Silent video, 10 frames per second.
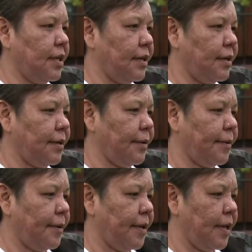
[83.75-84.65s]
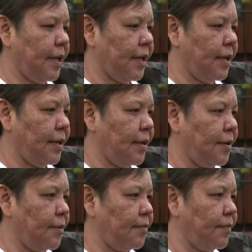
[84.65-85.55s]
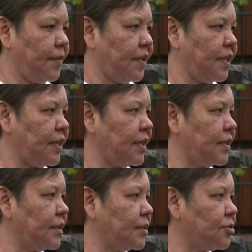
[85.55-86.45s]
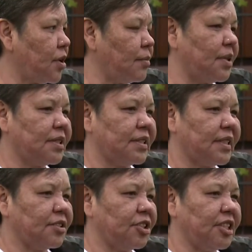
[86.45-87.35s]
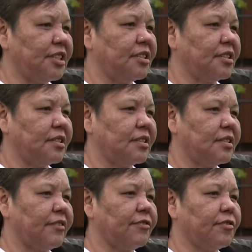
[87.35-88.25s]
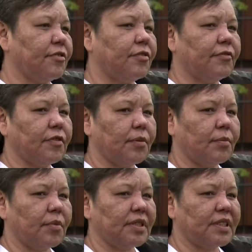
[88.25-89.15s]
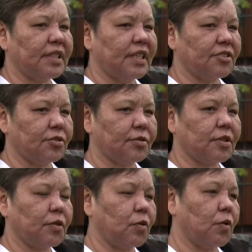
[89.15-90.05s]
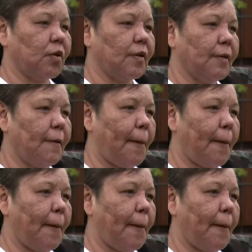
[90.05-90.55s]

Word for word: uh, the traumas that she suffered from residential school,